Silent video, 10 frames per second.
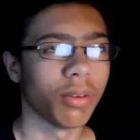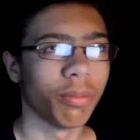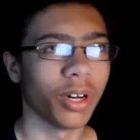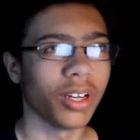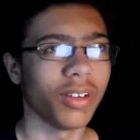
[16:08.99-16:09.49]

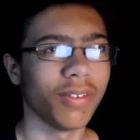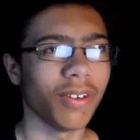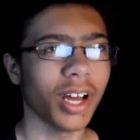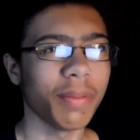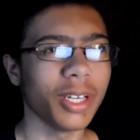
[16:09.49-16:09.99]
But,
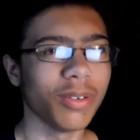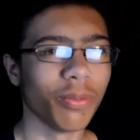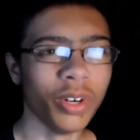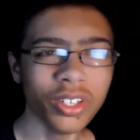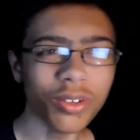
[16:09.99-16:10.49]
I mean,
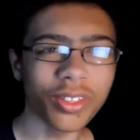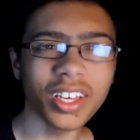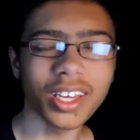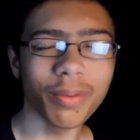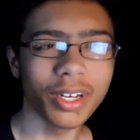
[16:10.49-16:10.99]
wouldn't you
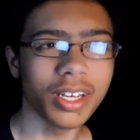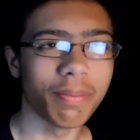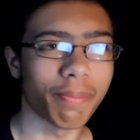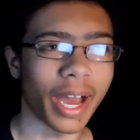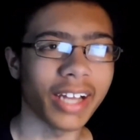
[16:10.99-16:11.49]
think he would need
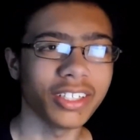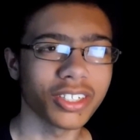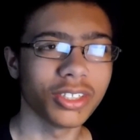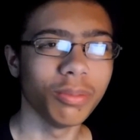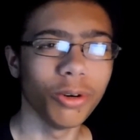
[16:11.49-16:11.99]

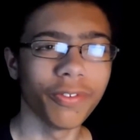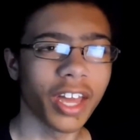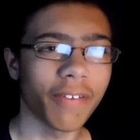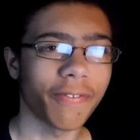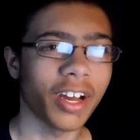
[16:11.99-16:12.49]
magic to move
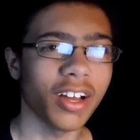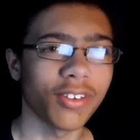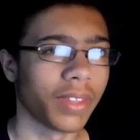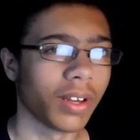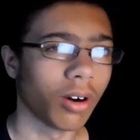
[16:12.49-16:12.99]
that fast?